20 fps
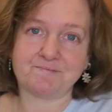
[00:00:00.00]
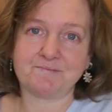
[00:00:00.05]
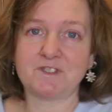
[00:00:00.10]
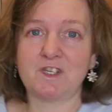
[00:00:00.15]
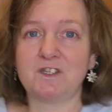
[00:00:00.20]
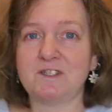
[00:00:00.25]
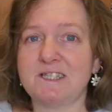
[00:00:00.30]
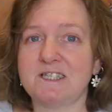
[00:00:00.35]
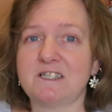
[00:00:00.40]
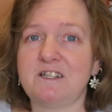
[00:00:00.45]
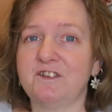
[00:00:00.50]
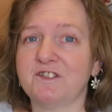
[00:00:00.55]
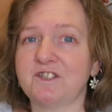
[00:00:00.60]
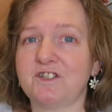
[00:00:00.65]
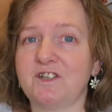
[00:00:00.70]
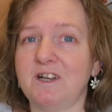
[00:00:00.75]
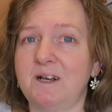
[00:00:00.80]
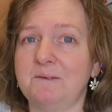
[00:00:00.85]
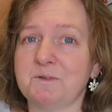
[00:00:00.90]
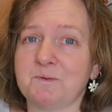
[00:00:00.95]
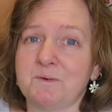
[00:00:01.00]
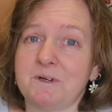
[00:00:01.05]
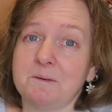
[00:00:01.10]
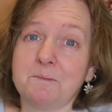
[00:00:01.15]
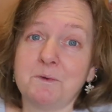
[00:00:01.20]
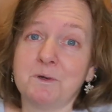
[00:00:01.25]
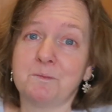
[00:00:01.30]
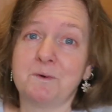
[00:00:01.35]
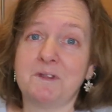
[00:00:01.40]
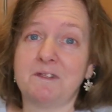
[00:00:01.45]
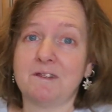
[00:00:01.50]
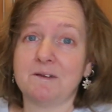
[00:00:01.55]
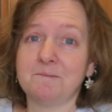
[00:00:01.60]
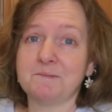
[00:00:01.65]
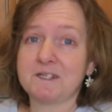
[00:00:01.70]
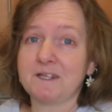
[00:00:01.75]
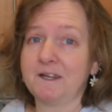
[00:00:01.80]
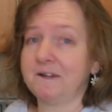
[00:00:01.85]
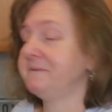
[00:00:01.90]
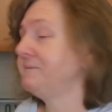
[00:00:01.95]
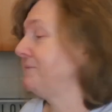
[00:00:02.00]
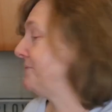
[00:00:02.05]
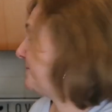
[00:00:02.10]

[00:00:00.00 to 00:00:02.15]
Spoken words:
Because there's lots of times when I'm not with them, so.